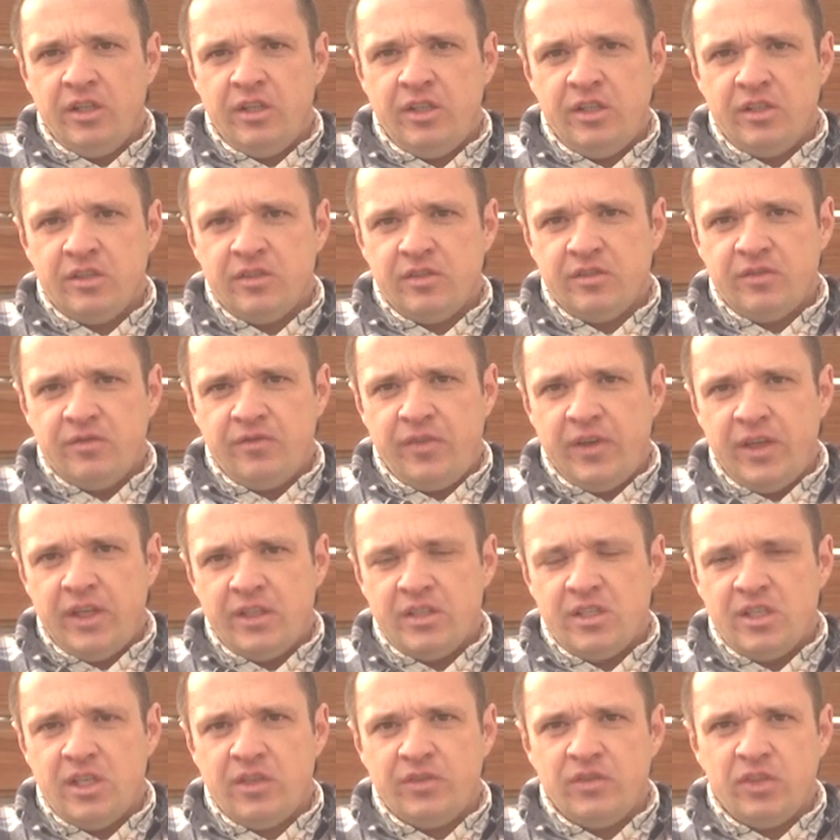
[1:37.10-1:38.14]
these
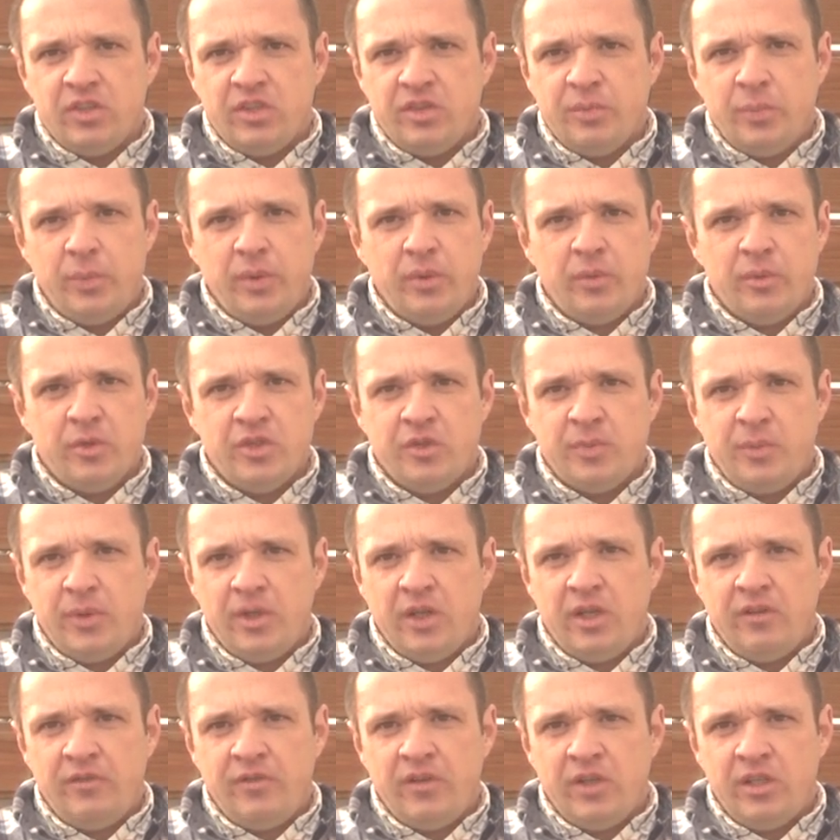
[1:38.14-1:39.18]
fans have to sp
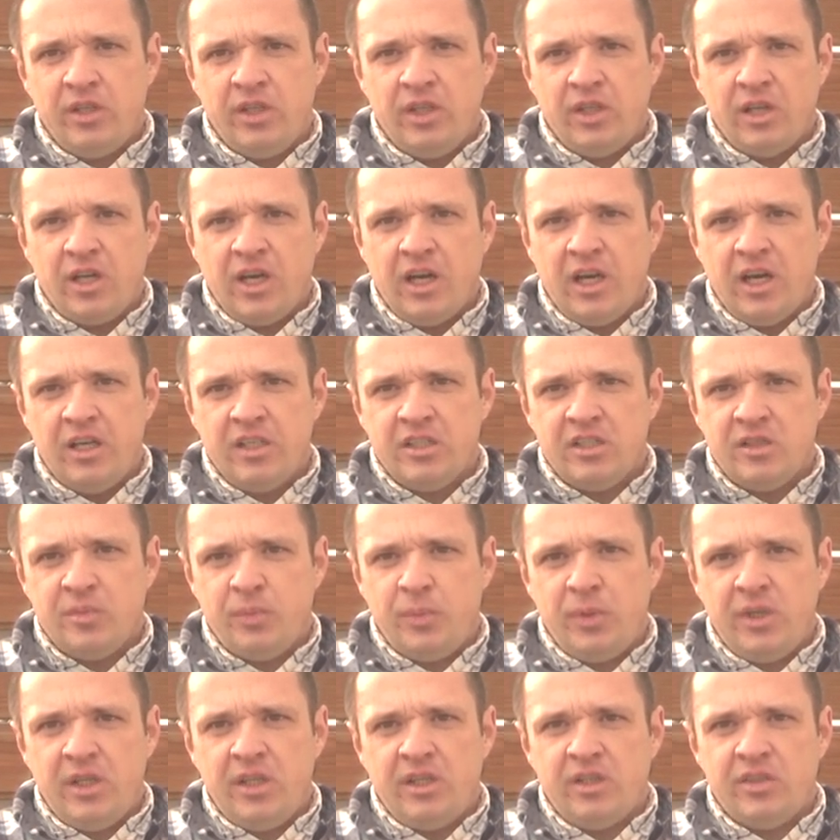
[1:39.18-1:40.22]
spin at very high
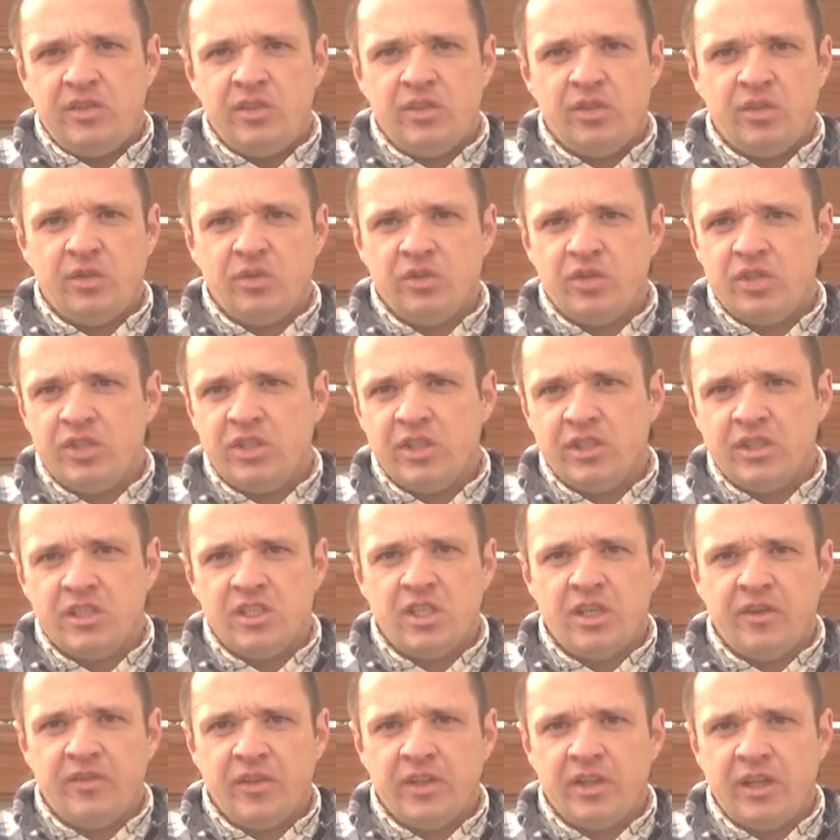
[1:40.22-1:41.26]
speeds, you know, six,
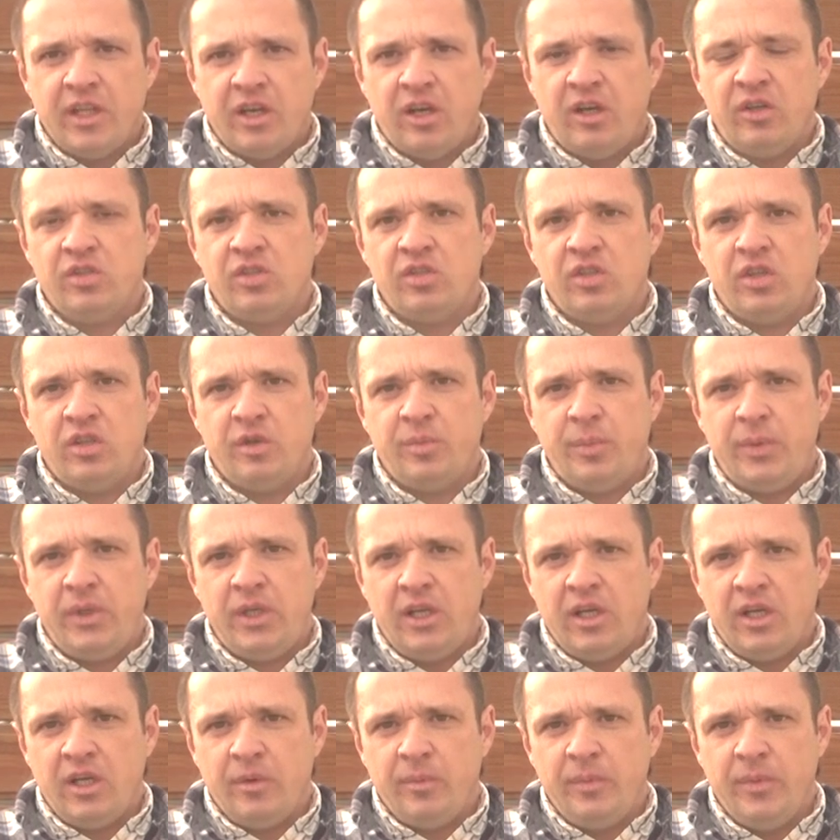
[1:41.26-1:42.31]
7,000
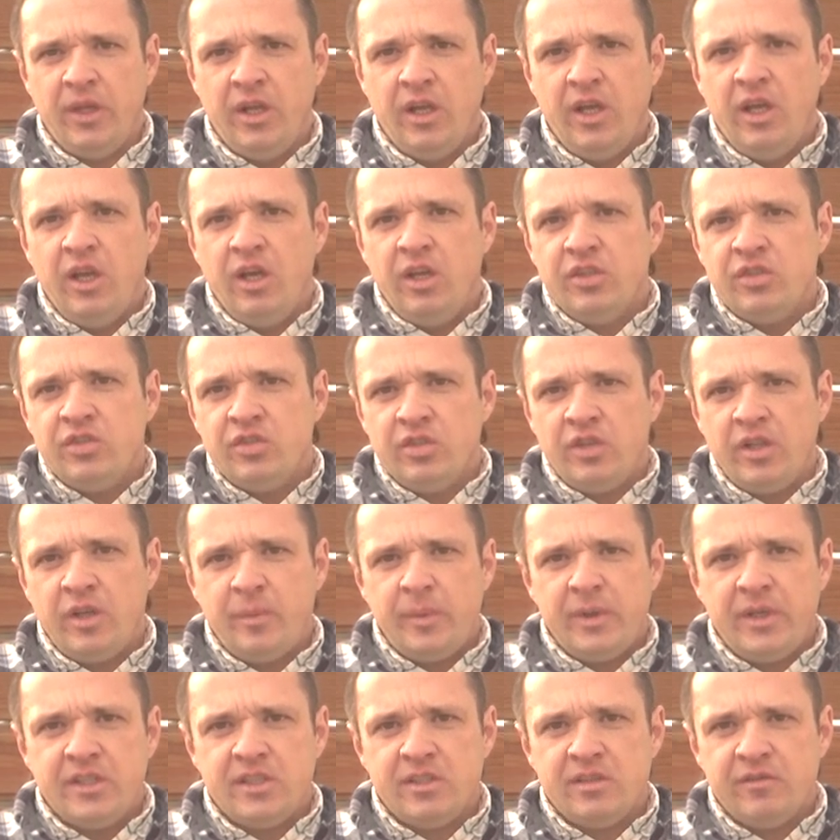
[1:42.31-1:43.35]
RPM. So
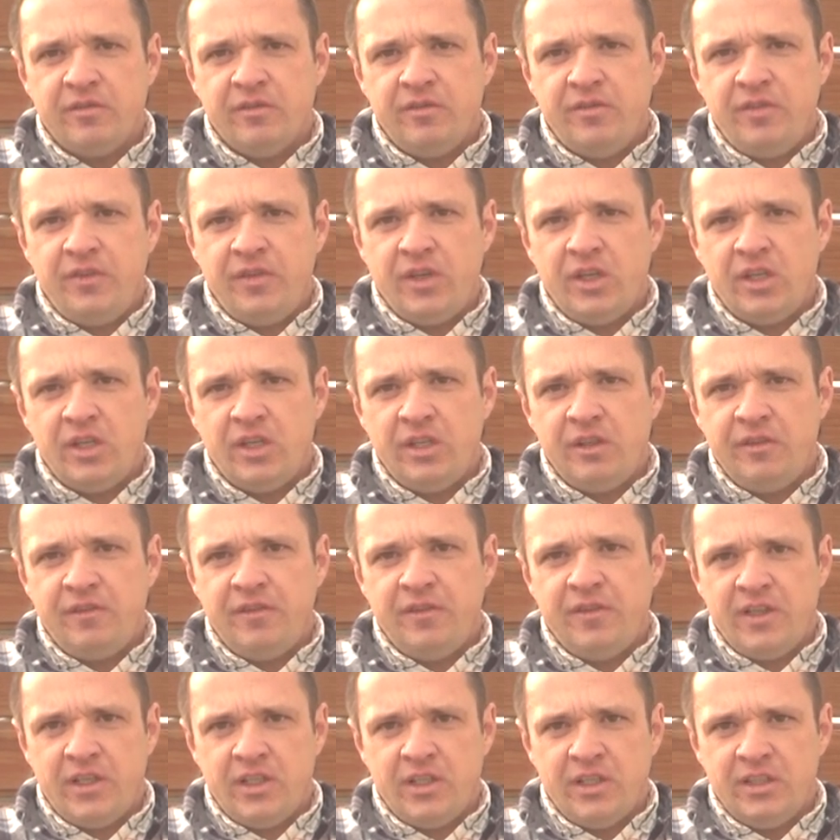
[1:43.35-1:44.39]
that makes them very,
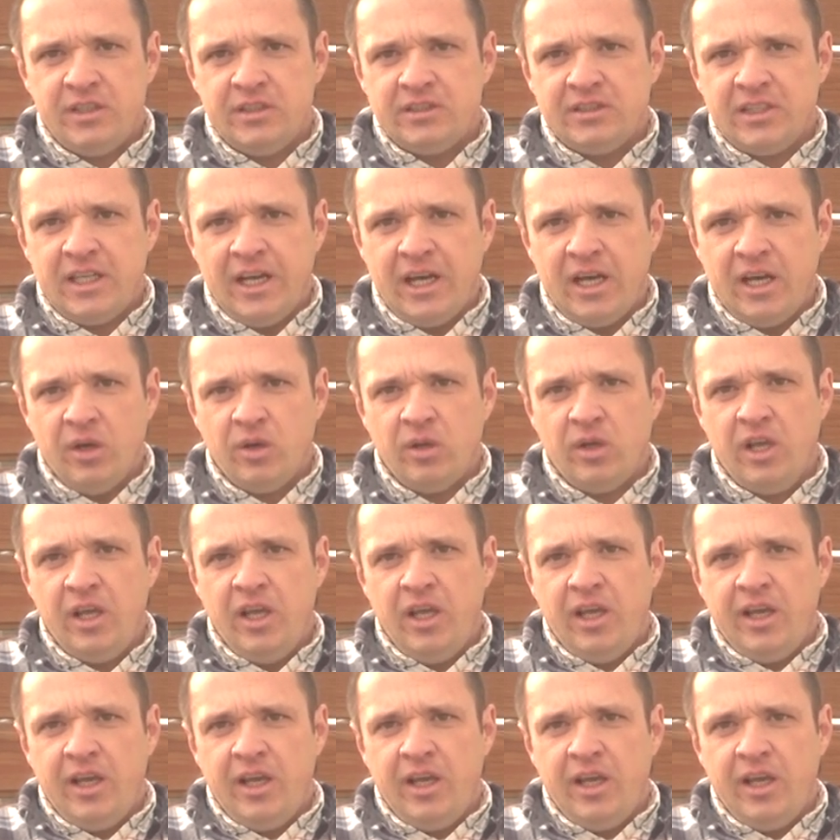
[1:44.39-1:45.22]
very loud.